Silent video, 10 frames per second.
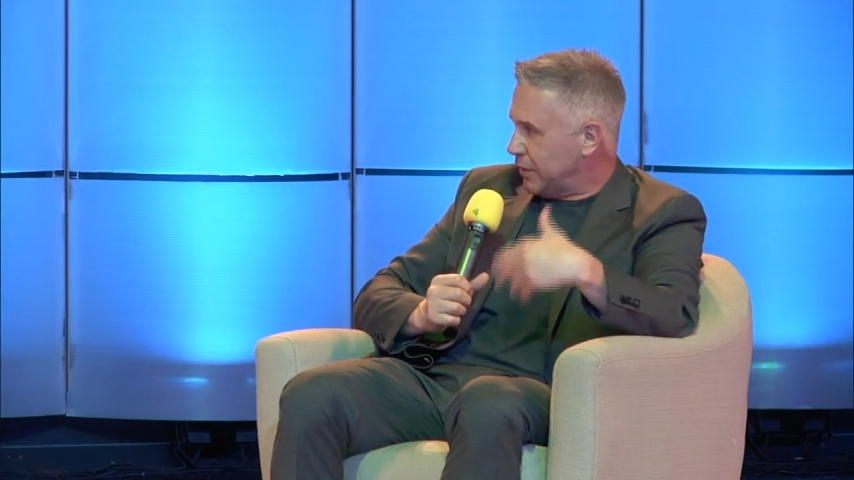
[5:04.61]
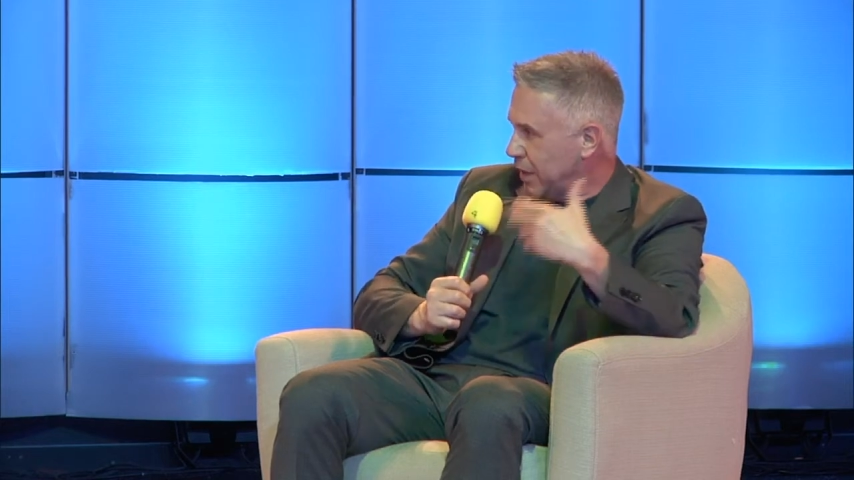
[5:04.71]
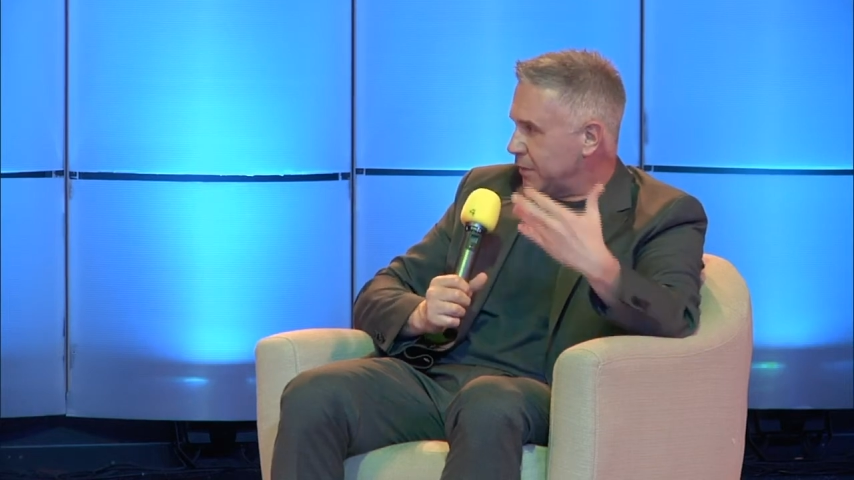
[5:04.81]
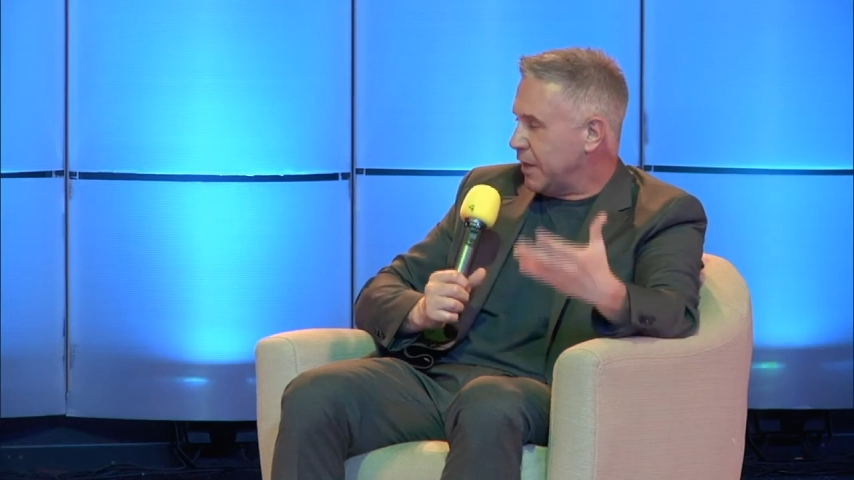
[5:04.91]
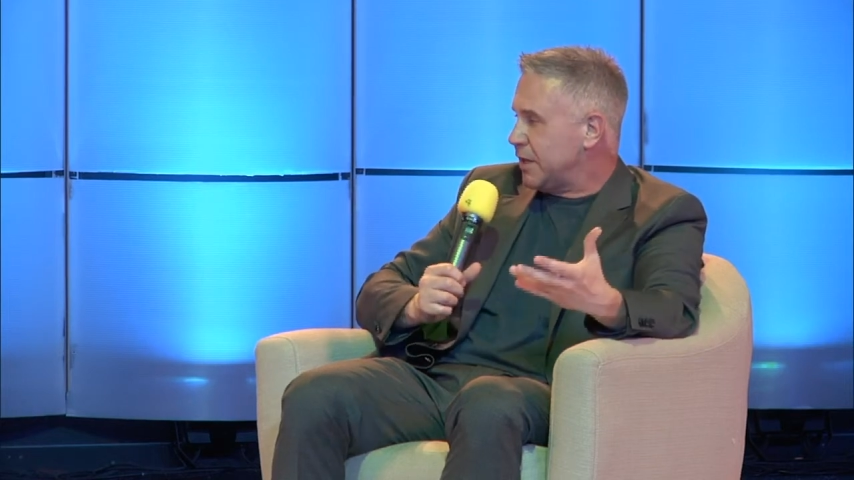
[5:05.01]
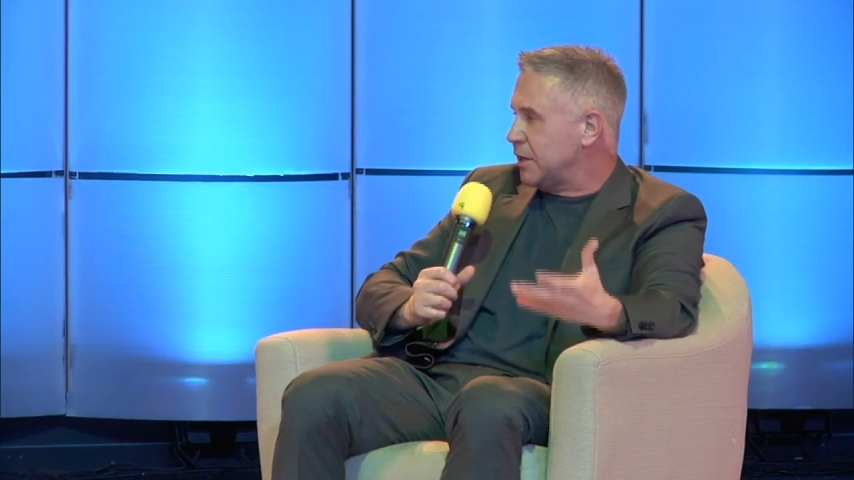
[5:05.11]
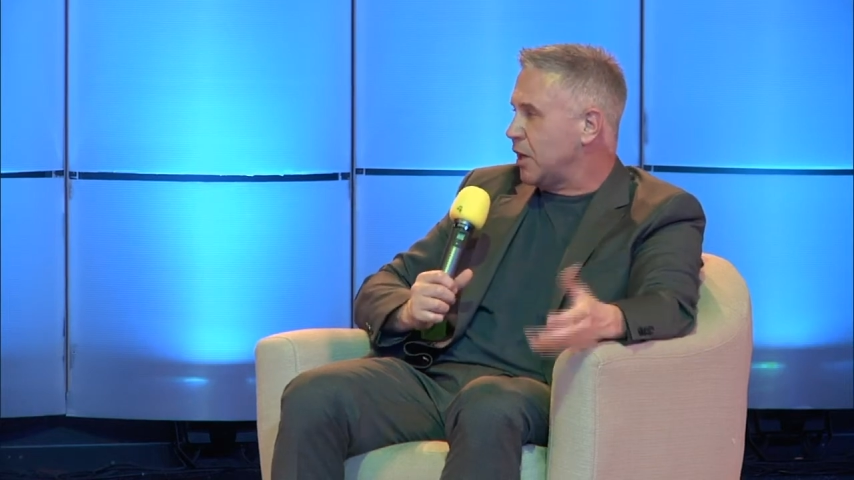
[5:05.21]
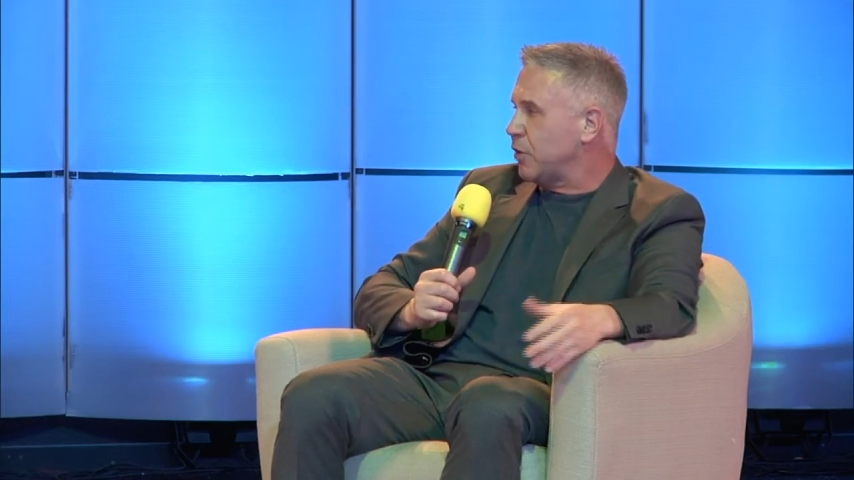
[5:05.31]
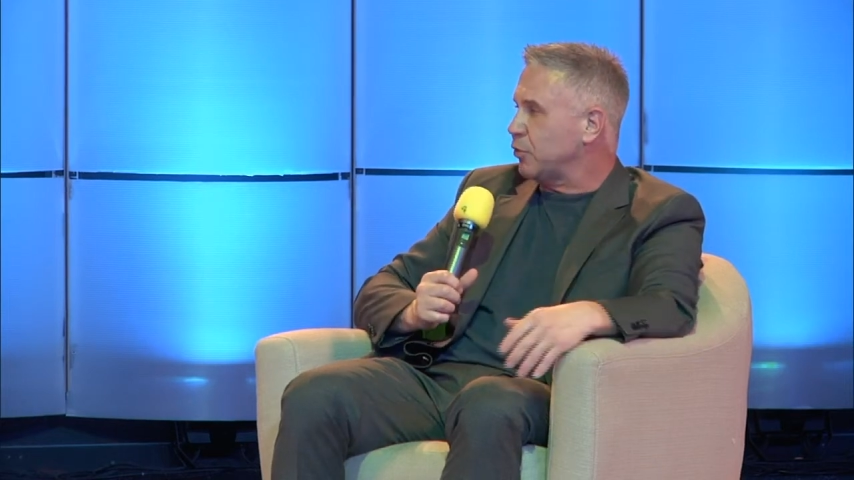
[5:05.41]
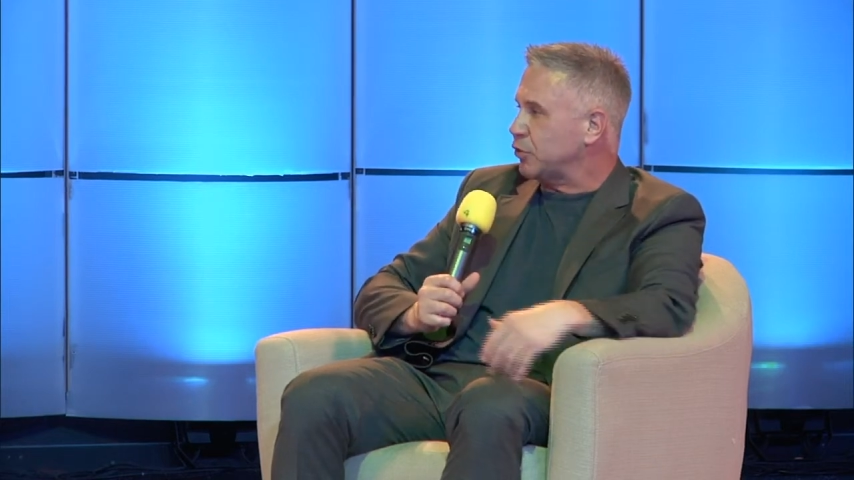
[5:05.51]
They need
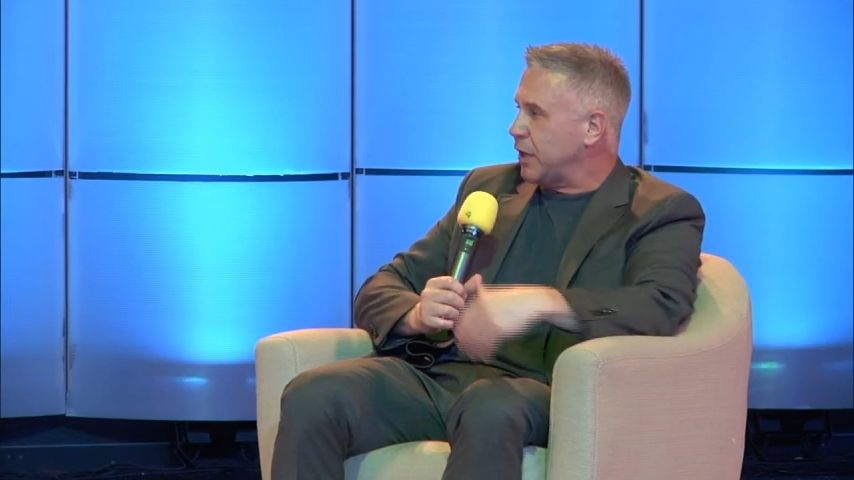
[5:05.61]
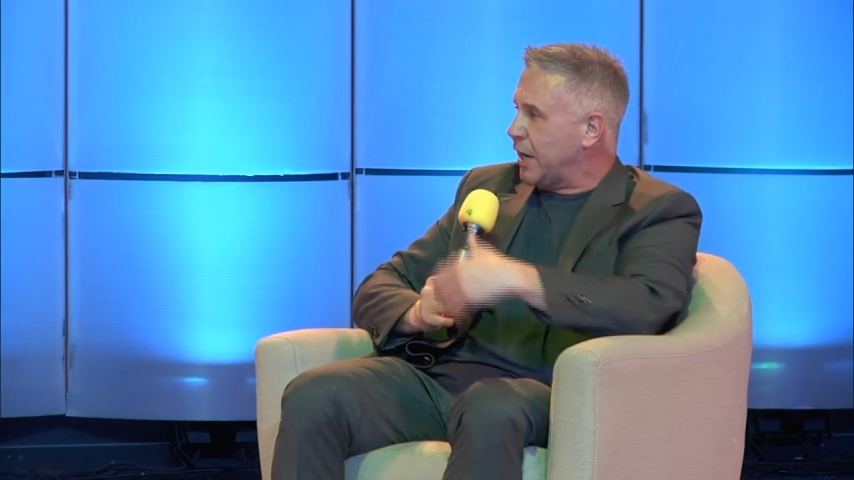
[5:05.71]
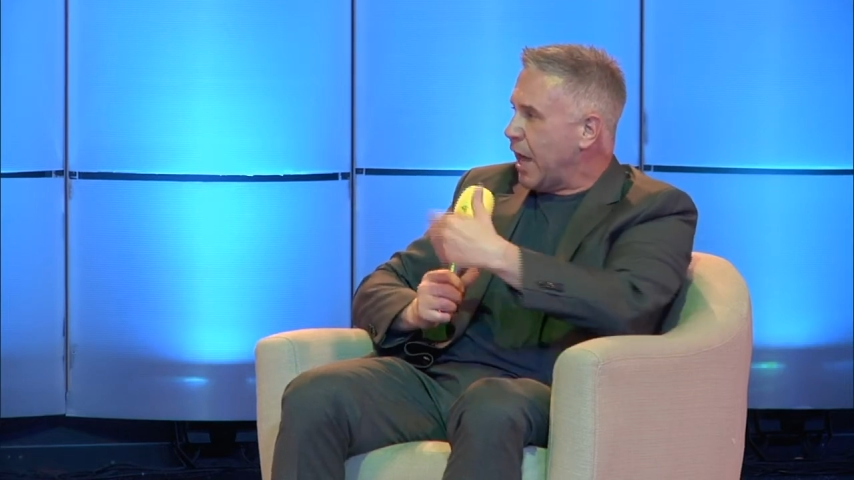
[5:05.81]
to understand